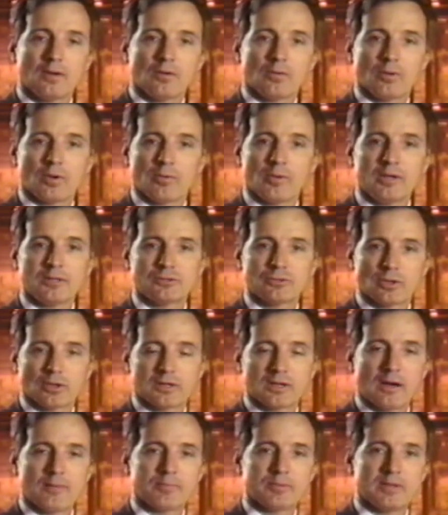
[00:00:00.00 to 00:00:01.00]
We went to a
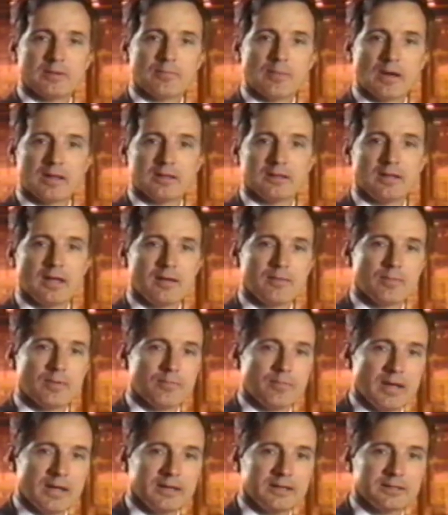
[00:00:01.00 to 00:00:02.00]
company by the name of
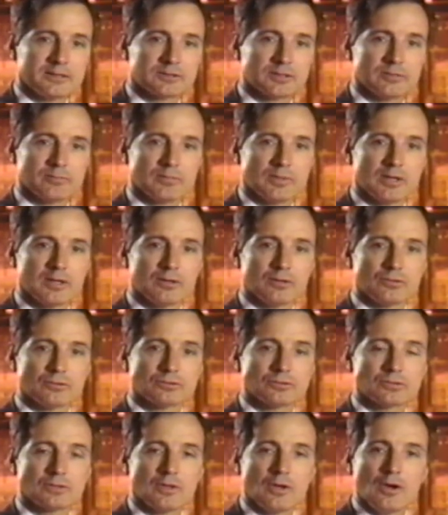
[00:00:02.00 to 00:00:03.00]
Mannington
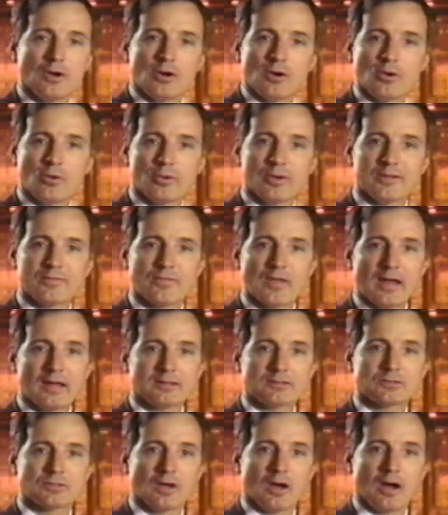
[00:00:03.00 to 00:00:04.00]
Mills, who at
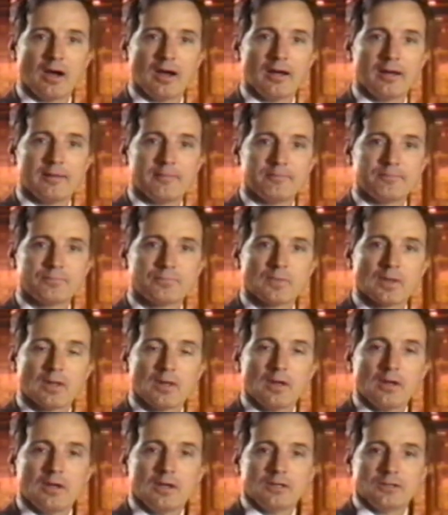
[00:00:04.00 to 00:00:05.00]
that time
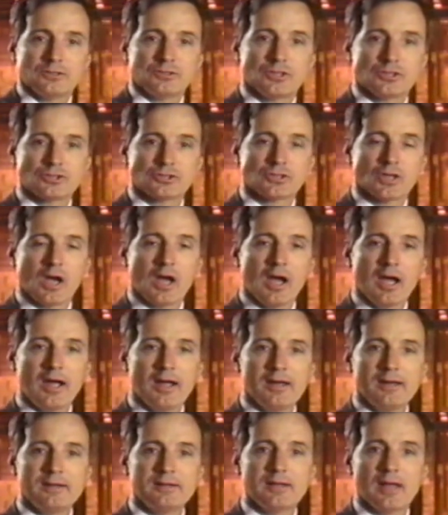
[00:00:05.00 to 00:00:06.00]

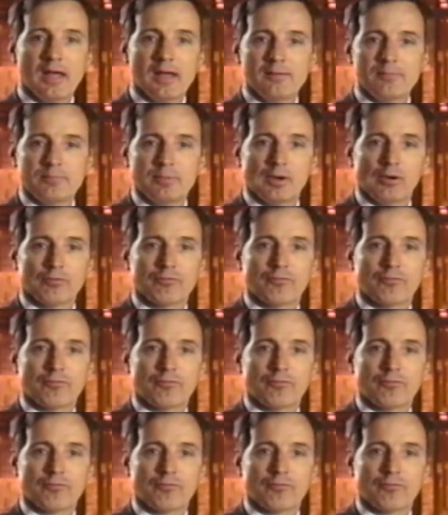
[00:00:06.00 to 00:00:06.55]
designed and built